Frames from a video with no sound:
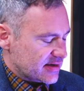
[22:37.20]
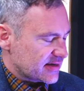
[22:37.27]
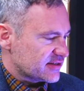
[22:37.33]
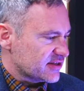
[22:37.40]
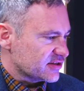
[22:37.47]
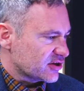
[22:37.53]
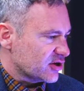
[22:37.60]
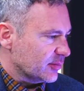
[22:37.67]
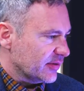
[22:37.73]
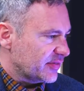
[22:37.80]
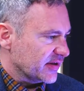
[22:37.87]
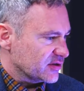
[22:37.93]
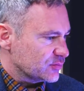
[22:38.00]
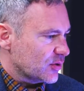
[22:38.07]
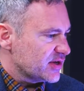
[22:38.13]
guess there's a couple of
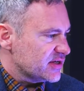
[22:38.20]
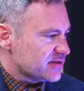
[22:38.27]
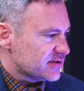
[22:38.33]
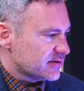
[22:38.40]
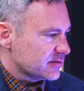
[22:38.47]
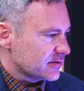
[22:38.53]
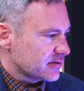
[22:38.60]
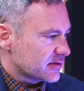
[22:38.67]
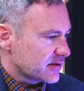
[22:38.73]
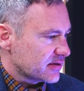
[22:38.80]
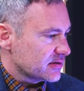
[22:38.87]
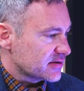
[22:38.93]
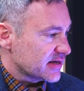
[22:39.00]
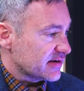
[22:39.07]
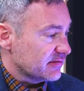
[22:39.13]
things. One is
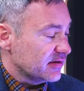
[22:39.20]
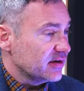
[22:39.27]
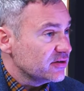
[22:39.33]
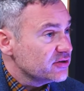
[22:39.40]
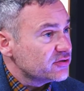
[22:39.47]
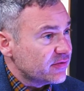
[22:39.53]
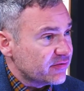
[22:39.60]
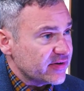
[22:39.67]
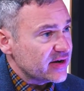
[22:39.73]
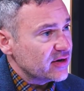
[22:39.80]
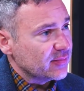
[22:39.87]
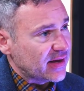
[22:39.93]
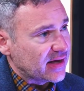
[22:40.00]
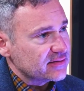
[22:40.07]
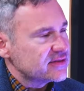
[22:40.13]
kind of freeing
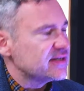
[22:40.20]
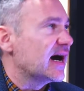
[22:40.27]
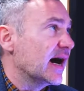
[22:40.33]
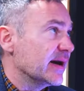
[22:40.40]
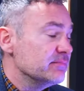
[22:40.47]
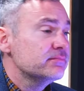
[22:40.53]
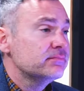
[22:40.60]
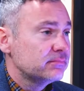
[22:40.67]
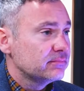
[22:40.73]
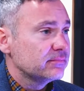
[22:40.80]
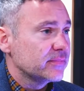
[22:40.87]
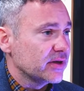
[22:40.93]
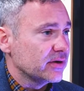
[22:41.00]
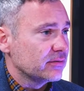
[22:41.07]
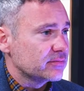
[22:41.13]
up that time.
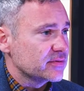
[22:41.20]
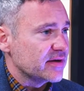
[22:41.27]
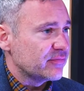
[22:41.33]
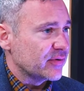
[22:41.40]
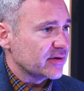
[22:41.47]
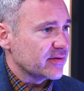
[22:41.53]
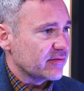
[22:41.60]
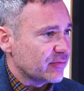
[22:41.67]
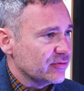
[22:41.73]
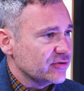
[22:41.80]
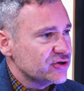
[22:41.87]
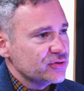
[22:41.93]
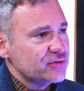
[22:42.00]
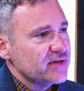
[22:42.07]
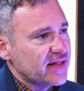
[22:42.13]
If we're
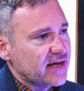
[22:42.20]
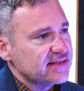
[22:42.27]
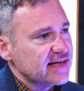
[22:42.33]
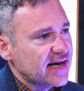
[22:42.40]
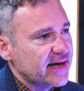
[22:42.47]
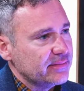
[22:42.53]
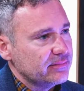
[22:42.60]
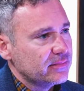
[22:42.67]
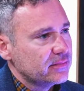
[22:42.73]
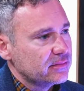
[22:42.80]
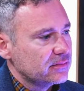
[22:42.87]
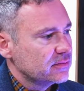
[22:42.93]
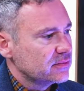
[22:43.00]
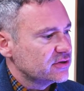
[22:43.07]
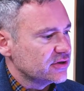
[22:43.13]
reducing that time
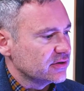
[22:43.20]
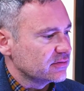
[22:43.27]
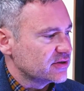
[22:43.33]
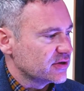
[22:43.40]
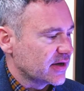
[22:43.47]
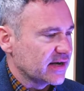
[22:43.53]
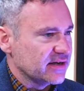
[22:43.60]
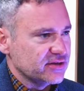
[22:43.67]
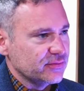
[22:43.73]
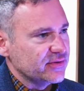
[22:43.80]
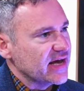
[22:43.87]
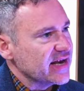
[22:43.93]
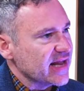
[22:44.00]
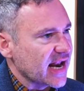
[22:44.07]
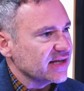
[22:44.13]
to kind of do the
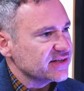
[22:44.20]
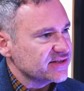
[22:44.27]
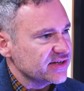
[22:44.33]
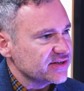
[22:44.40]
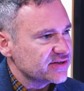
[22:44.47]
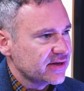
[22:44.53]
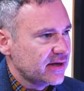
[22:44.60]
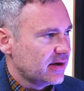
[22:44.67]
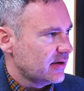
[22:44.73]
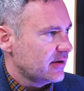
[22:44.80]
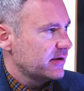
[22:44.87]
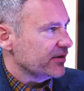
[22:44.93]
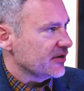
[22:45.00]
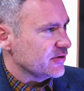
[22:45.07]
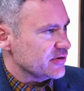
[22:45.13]
analysis,
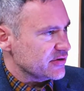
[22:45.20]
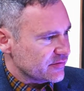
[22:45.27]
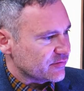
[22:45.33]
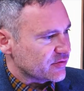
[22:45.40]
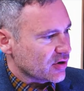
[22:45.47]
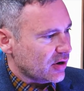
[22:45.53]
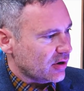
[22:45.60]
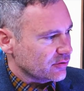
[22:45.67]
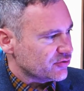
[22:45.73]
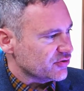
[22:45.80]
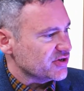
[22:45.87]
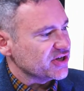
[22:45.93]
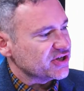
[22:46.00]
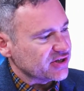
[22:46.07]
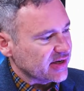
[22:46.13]
you've got
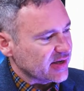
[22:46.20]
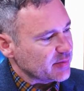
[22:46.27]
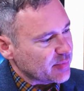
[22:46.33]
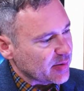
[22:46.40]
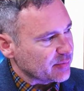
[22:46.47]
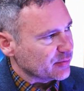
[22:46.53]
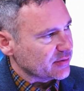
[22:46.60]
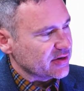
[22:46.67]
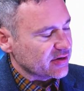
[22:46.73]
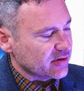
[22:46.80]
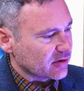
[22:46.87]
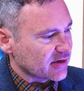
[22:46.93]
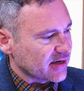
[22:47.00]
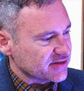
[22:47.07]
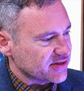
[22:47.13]
traditionally people within an
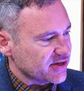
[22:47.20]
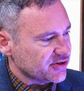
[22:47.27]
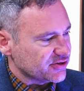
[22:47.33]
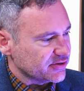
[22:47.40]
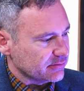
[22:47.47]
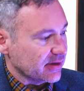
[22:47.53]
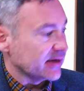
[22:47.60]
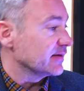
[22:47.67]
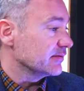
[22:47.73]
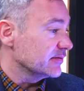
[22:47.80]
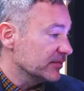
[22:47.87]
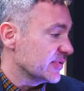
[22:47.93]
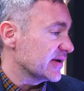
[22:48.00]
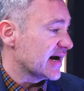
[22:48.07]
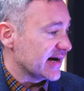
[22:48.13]
organisation like
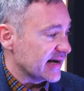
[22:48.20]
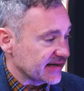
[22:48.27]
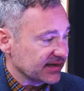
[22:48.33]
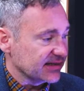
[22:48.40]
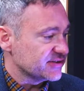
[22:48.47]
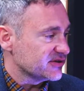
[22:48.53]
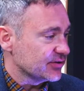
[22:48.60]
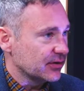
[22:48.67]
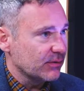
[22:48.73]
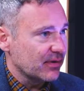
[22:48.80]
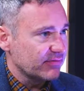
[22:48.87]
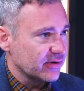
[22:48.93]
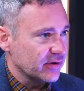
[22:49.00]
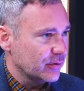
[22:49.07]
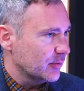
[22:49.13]
your BI analysts or
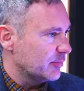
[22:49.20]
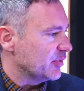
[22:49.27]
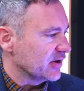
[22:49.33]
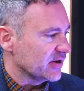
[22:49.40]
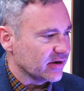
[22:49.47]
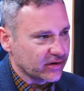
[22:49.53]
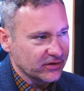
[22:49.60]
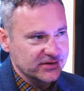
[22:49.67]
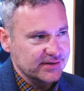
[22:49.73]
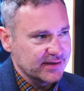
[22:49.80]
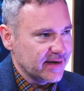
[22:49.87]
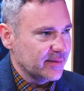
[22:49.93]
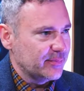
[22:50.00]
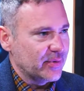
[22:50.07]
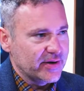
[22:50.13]
whoever who are pulling a load of
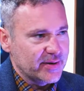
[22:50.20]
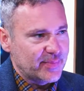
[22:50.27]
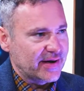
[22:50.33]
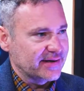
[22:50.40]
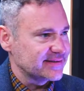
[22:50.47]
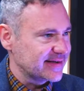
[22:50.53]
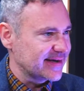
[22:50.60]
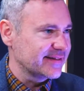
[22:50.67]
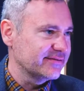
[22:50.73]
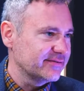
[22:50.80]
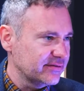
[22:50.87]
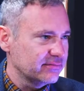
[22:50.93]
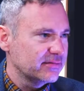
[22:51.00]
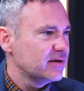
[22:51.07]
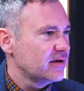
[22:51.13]
data, putting a pack together,
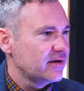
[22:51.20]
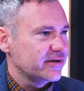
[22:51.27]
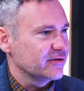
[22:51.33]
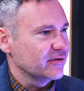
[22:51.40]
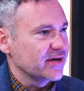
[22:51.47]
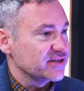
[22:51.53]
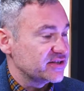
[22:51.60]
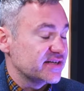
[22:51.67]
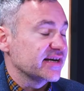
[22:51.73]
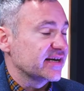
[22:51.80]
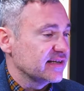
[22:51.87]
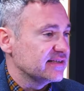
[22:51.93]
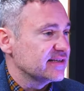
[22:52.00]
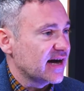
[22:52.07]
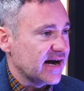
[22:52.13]
and it's
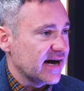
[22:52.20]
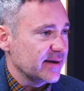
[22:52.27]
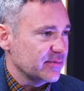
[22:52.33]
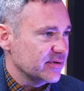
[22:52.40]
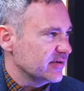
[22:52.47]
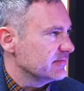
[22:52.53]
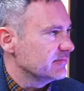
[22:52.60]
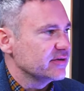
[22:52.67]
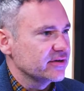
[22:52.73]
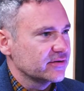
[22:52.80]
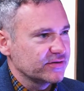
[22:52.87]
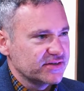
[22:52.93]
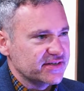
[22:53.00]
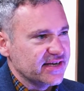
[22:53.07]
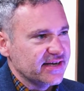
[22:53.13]
taking time, and
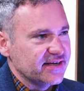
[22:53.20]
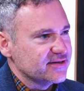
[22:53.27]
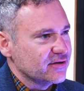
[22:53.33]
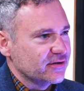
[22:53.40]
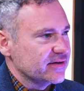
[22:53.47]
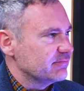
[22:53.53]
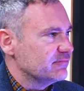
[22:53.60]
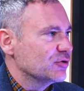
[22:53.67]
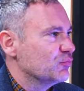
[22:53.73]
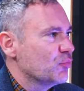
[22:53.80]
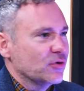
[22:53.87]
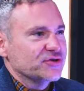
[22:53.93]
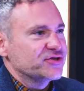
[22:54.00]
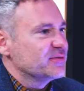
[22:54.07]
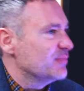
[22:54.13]
the data is only done
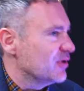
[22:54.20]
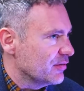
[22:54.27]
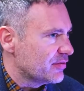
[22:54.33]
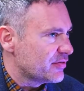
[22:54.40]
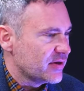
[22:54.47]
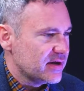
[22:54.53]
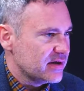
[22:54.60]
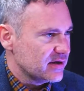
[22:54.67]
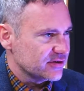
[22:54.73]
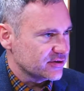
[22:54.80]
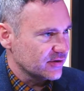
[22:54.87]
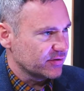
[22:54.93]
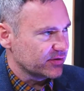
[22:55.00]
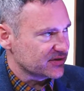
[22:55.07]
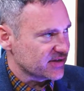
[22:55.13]
once a month.
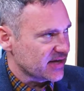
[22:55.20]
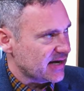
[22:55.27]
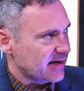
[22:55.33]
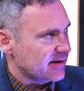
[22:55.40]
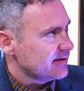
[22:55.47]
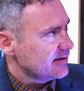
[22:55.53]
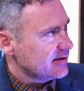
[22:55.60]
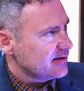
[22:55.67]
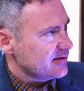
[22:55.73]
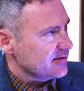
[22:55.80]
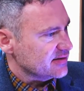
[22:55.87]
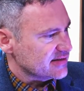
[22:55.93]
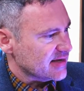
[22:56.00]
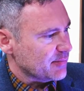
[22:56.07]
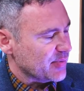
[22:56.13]
So there's that
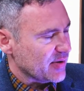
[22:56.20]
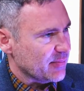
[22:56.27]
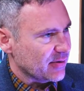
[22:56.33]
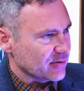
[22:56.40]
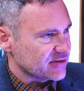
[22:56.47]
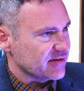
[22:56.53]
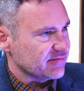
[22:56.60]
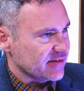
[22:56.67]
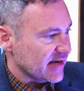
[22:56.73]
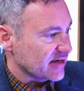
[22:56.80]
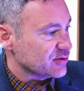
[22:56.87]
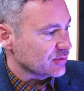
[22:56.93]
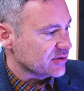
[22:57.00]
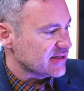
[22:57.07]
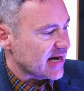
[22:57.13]
bit about saving the
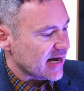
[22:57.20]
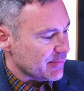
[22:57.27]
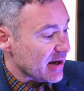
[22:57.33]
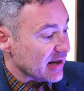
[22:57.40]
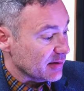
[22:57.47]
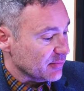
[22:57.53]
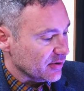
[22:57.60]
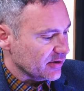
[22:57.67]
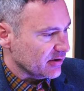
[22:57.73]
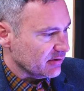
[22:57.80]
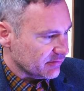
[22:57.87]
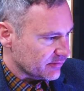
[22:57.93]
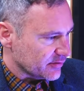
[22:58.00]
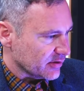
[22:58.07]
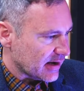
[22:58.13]
actual time element
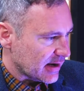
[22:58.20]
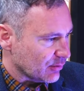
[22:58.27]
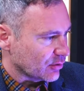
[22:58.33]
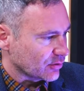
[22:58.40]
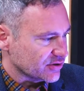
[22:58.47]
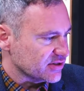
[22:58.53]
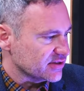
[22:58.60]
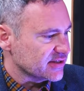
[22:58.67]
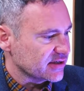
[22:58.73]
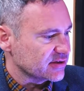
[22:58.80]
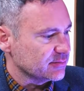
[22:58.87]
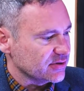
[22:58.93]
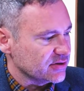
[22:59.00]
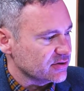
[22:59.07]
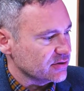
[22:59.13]
of how long does it take
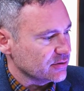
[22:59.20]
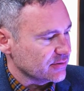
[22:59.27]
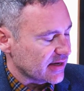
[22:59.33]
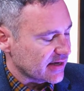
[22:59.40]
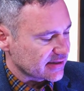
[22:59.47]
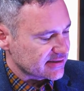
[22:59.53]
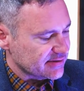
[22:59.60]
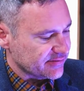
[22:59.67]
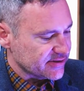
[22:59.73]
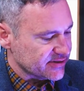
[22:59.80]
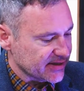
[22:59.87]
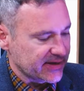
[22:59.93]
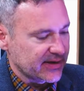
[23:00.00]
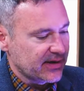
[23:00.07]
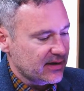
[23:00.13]
somebody to do that
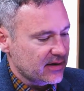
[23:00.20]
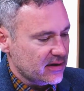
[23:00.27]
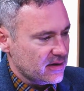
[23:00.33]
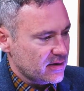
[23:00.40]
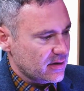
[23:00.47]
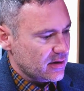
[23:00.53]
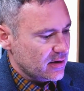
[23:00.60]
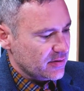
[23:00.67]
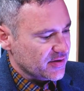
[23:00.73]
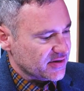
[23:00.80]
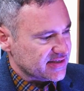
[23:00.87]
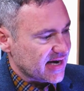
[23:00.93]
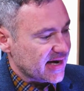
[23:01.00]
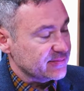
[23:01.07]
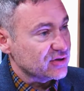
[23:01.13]
activity. The
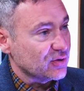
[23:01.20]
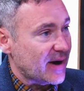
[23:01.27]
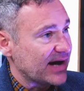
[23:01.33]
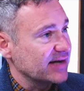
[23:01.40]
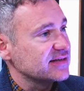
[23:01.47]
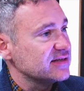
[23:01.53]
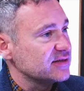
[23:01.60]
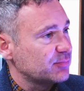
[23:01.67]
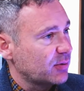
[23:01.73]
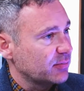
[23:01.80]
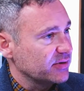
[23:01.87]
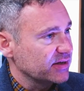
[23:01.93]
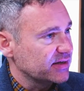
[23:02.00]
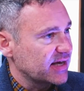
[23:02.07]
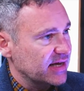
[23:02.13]
time to act is
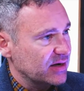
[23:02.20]
probably the key